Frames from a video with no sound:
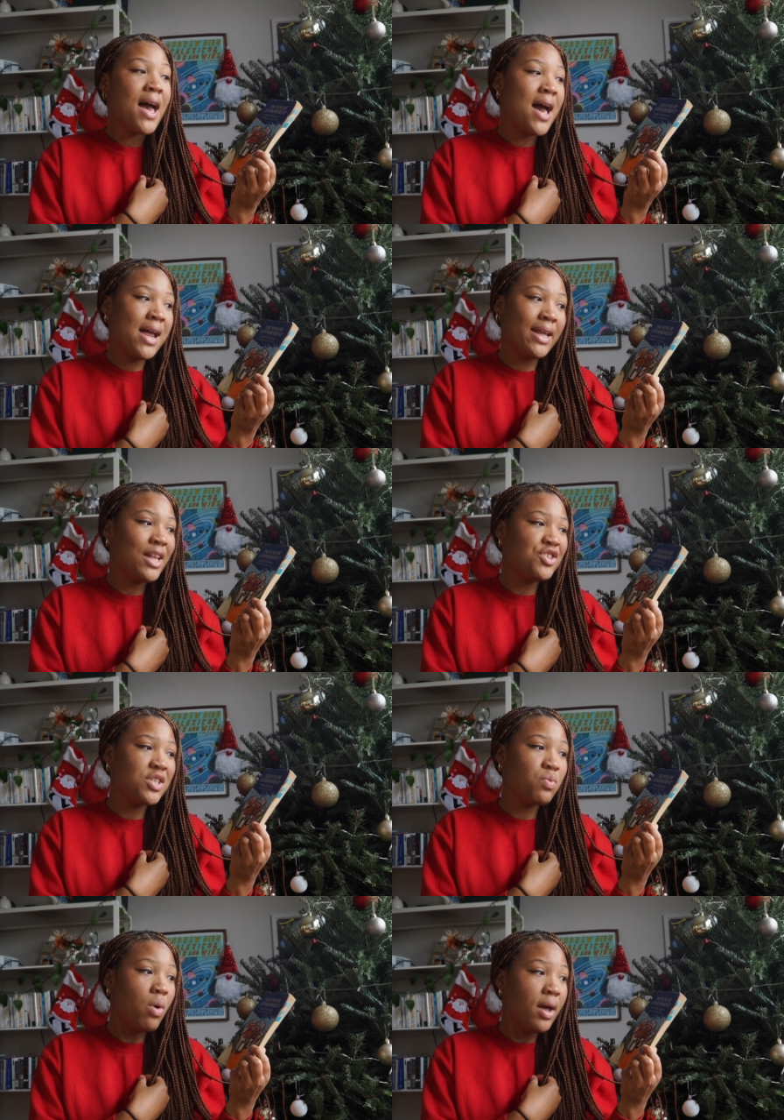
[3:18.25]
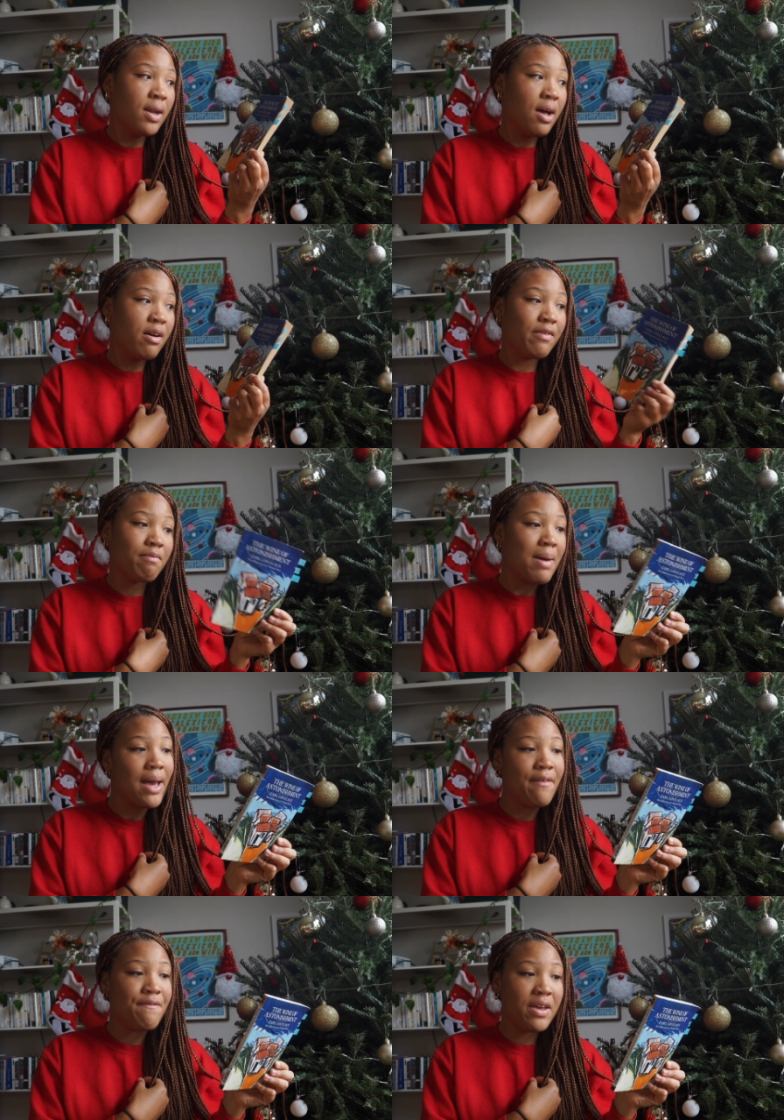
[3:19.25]
and it's just one of
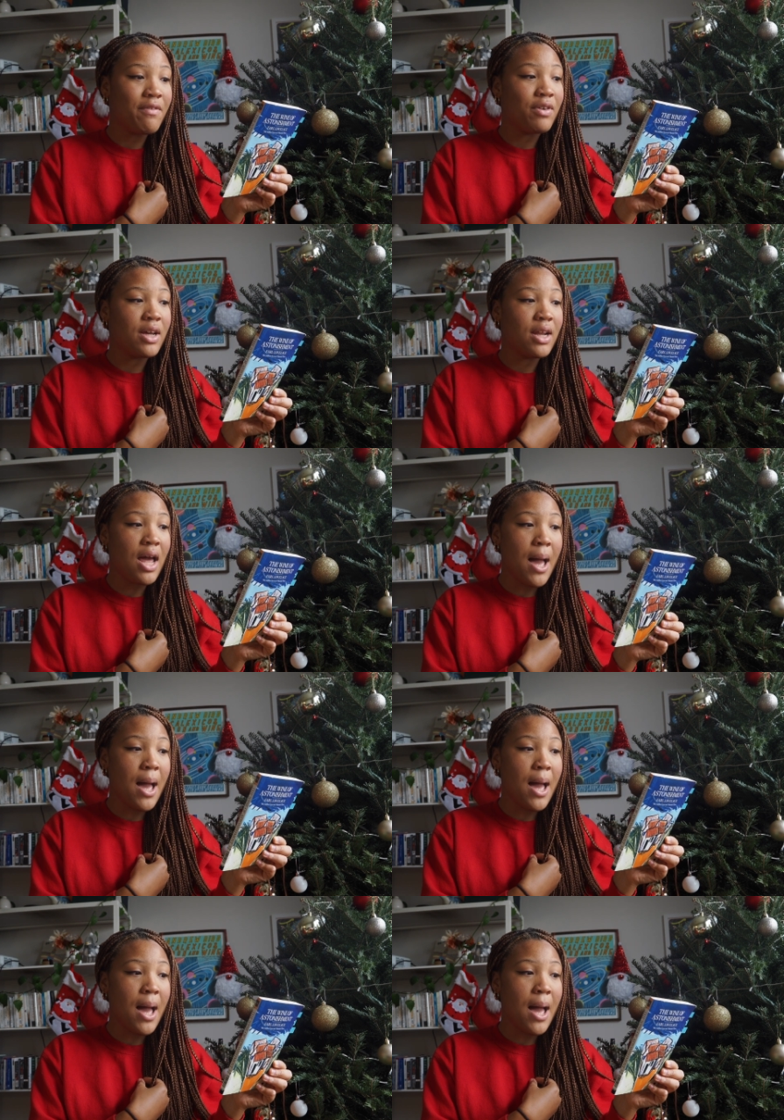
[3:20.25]
my favorite